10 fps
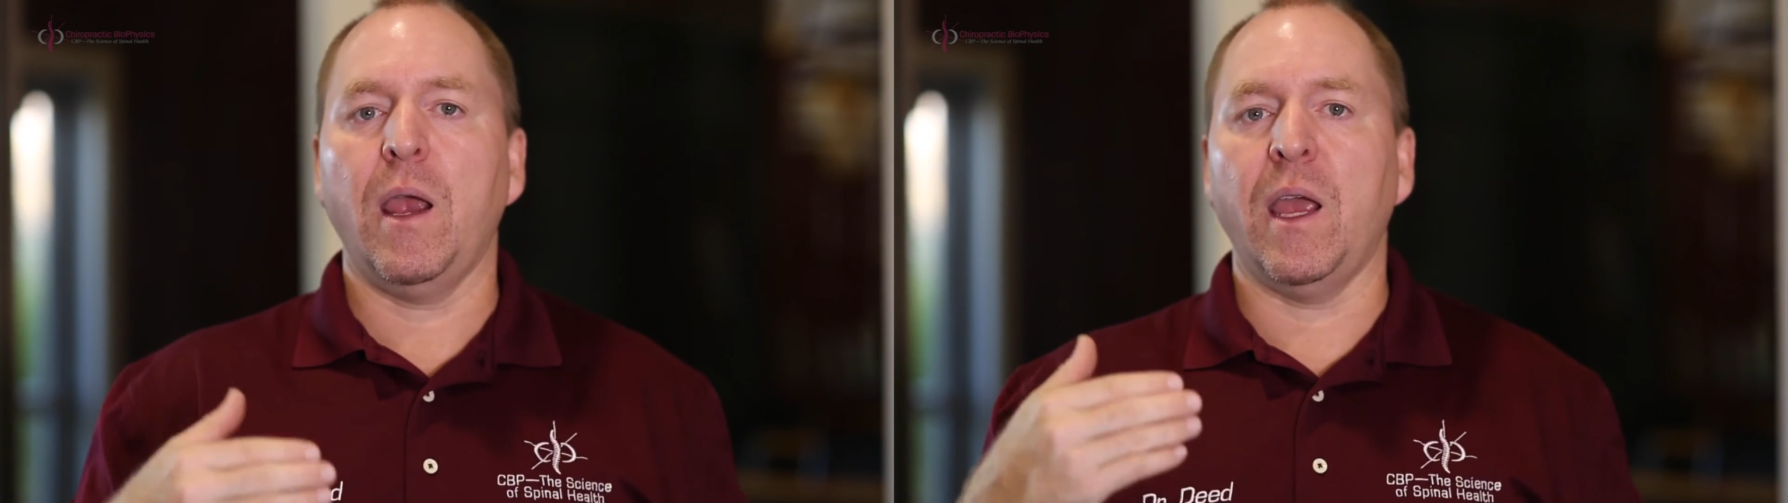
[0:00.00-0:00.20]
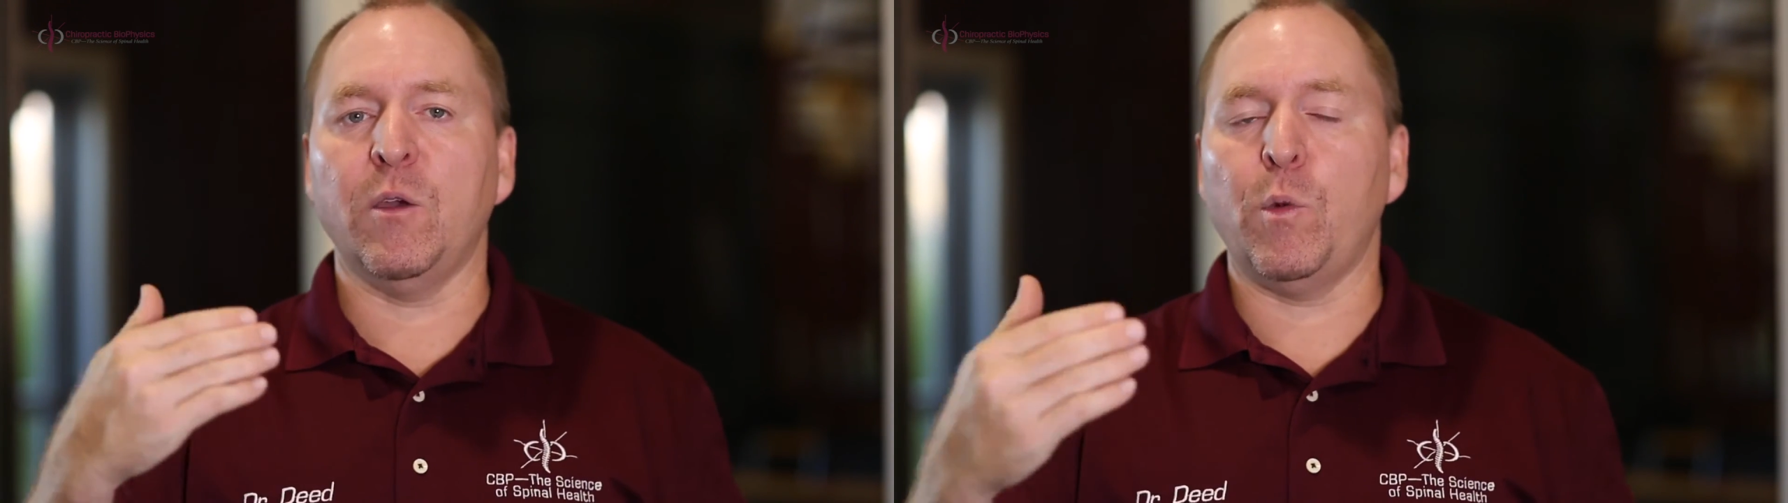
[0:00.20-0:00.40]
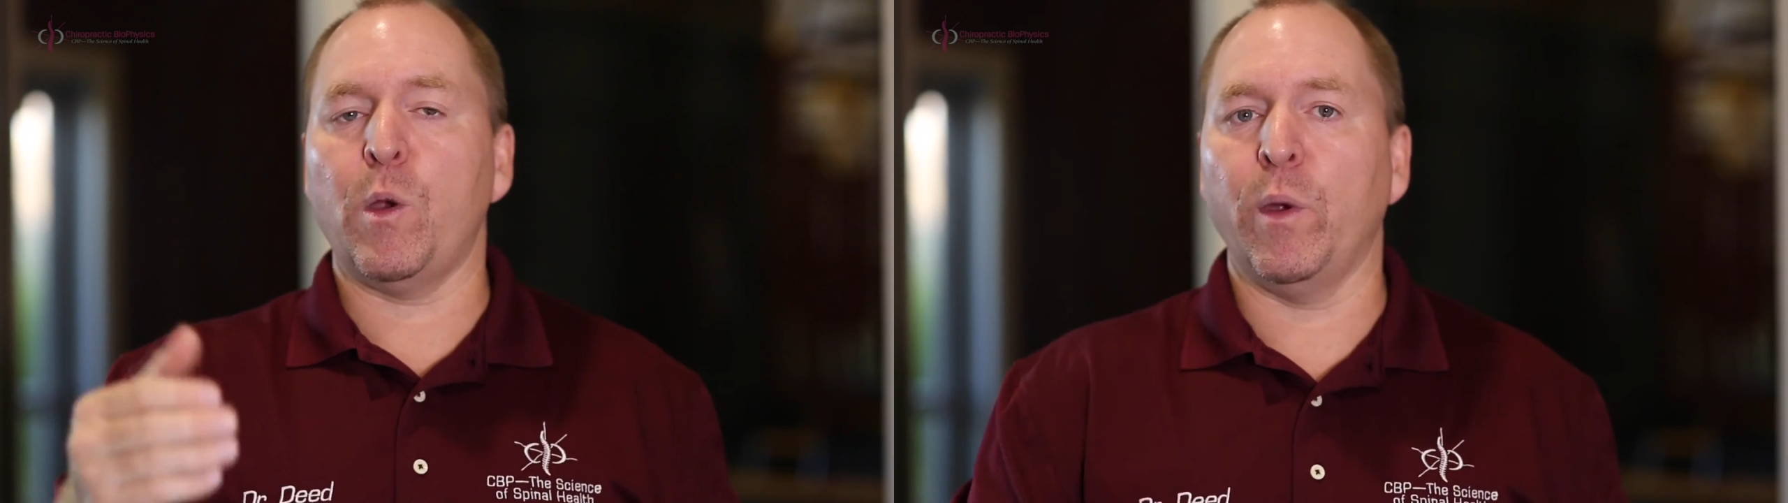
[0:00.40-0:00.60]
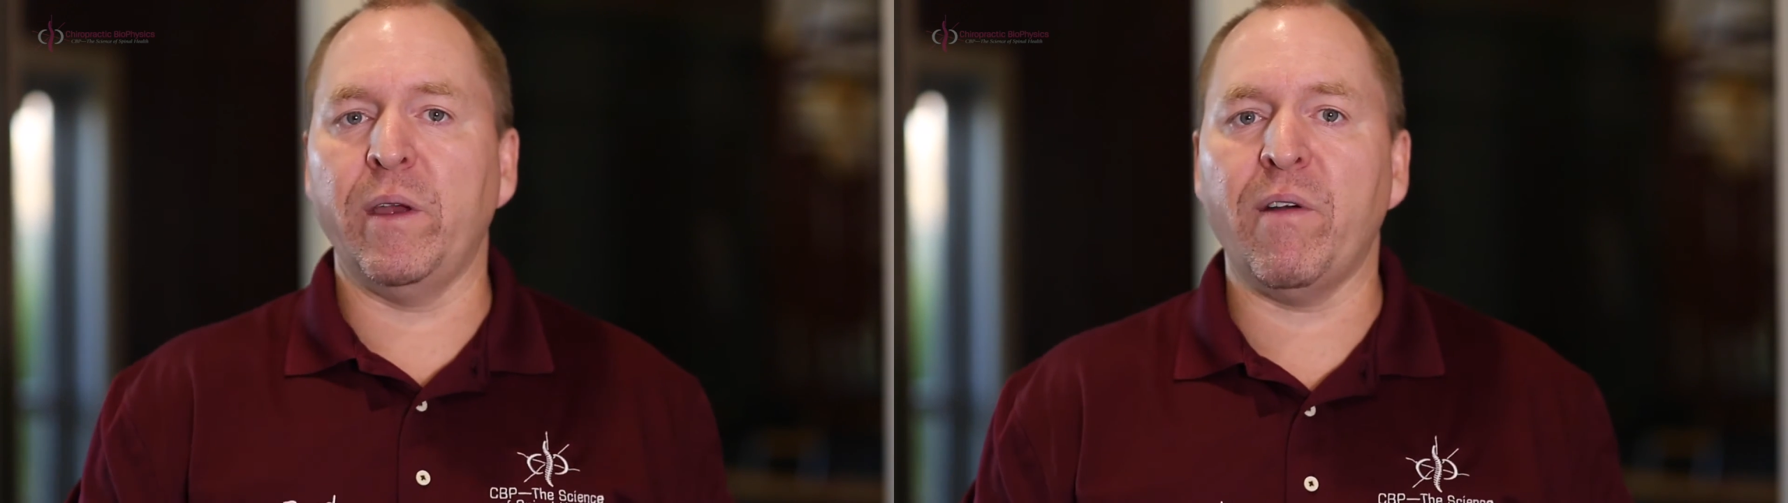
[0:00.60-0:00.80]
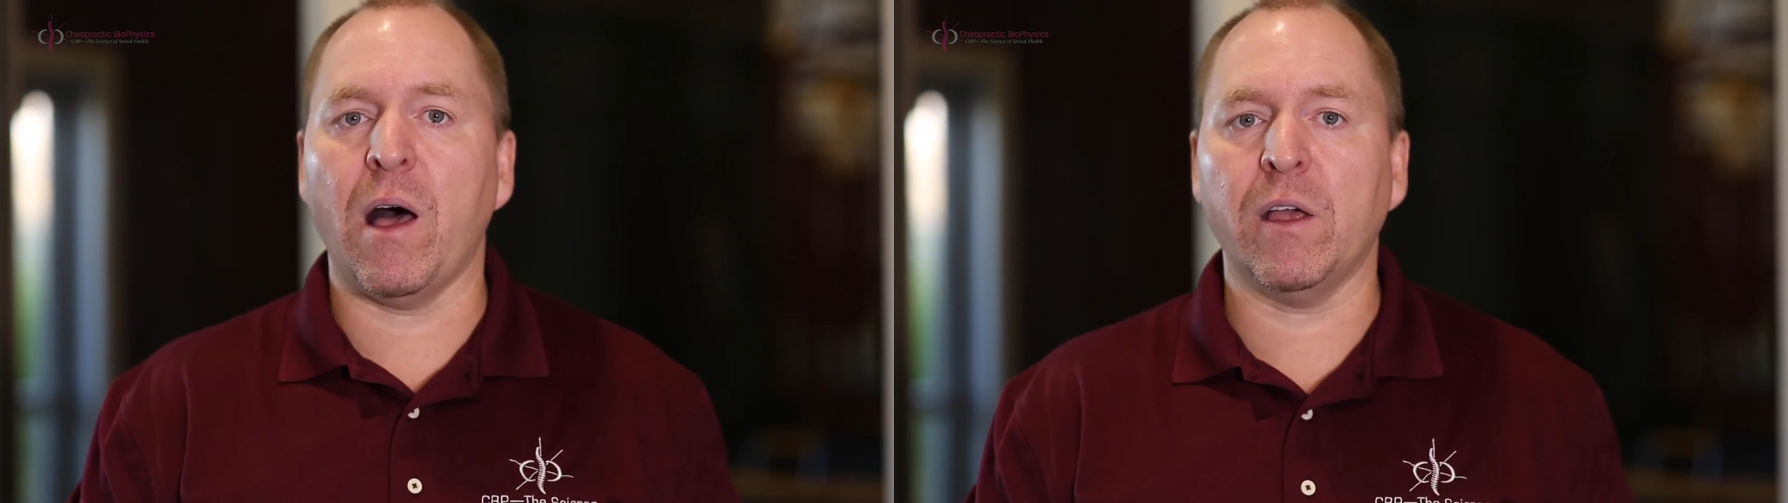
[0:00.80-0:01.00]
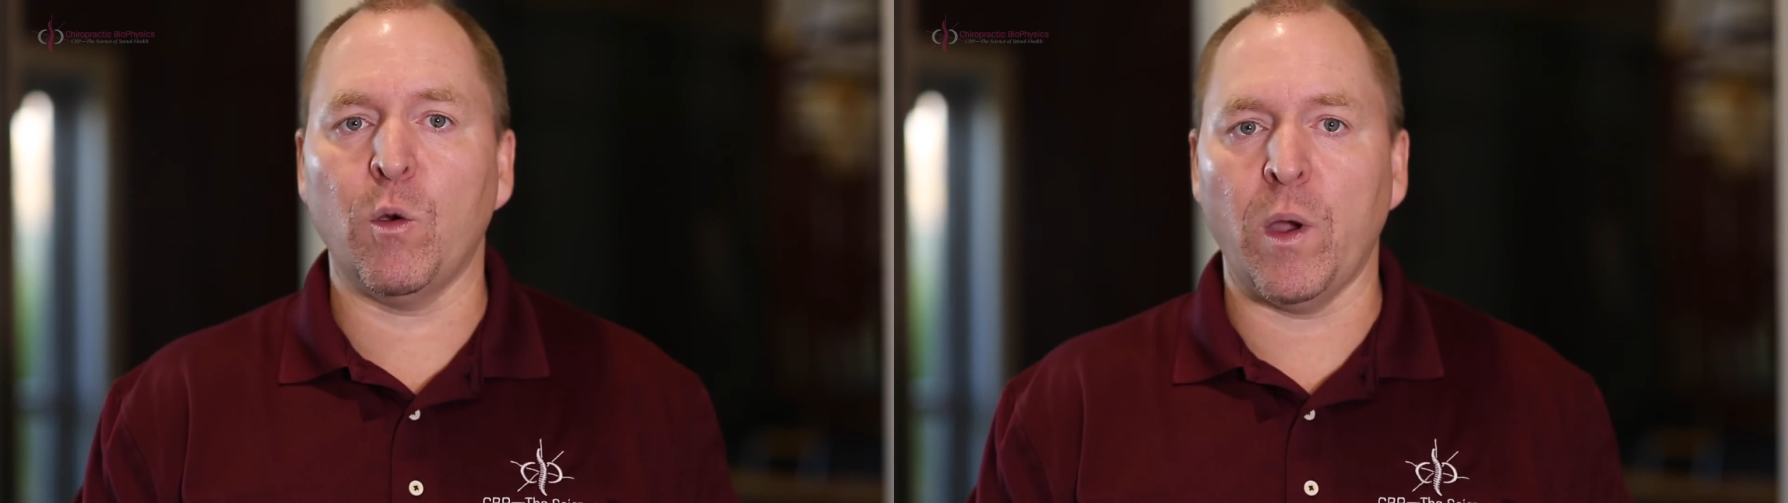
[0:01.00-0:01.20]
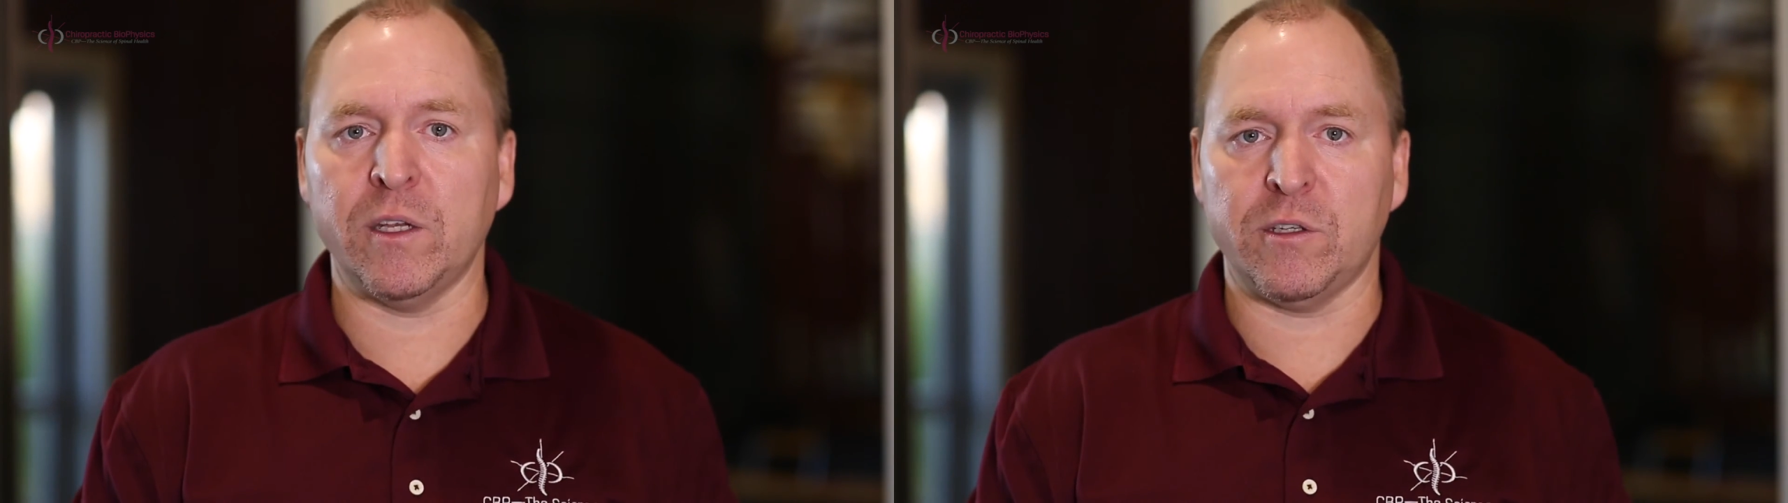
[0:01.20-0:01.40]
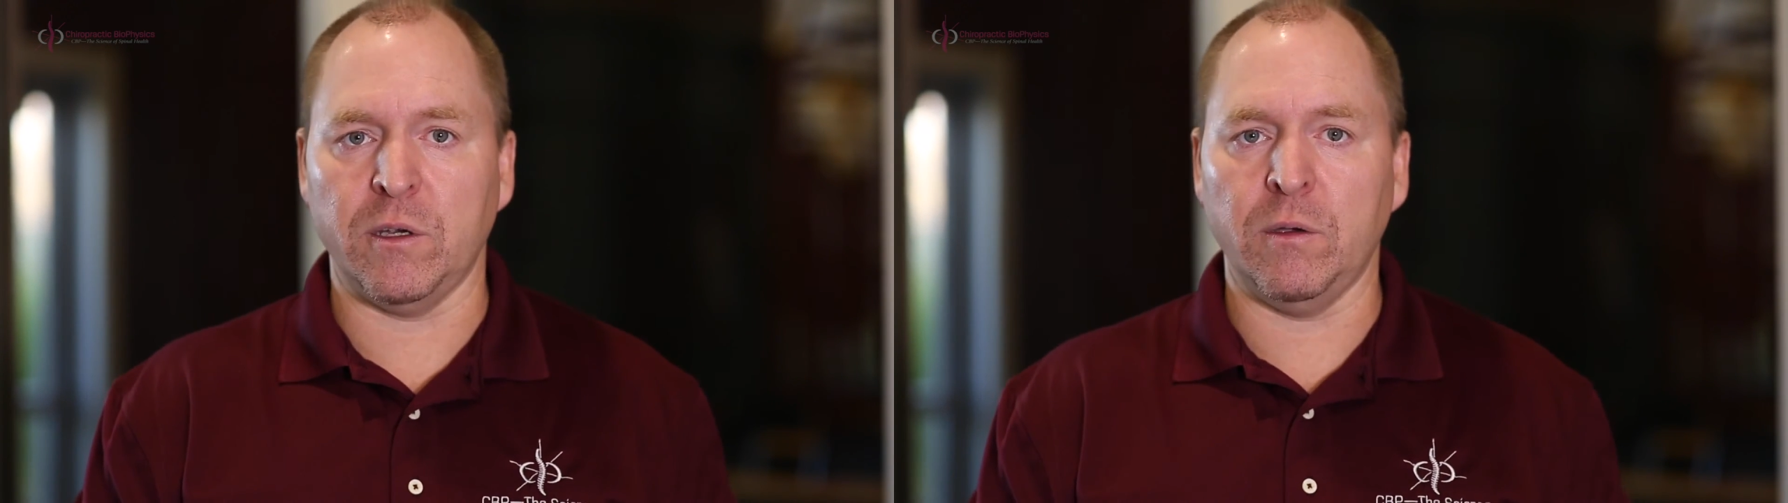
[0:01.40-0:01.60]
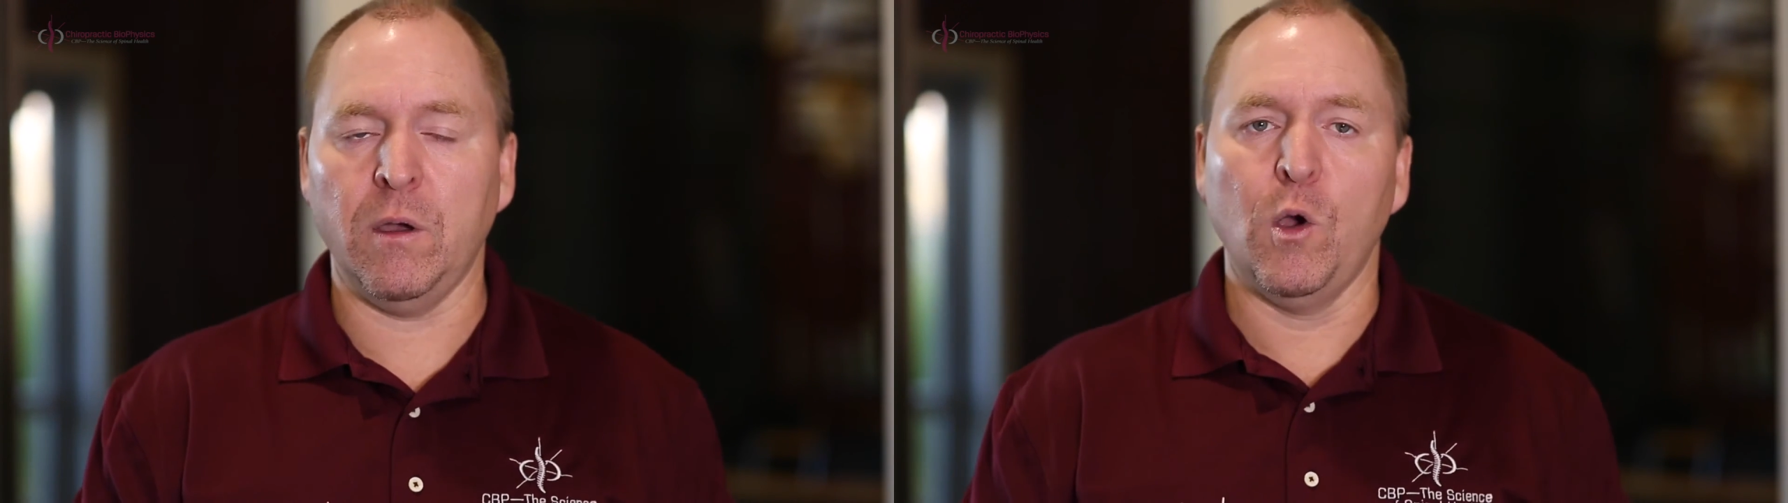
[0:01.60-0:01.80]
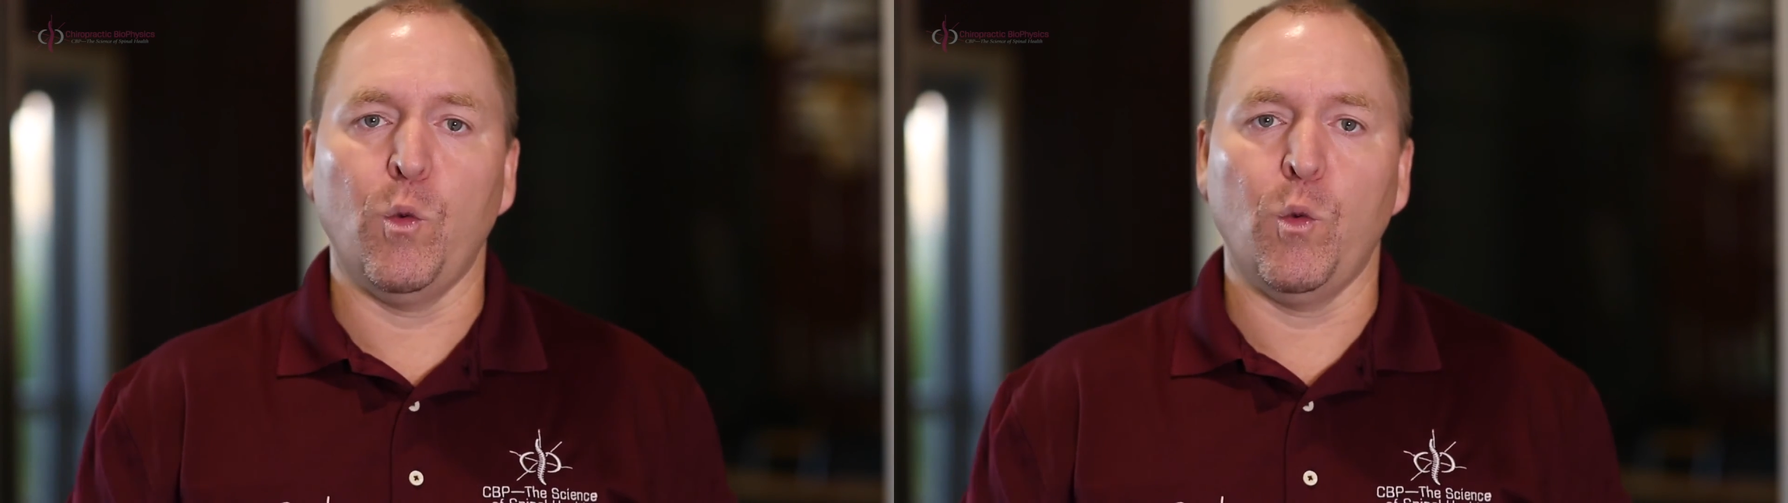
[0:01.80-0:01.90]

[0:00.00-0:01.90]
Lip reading: and then we reevaluate you.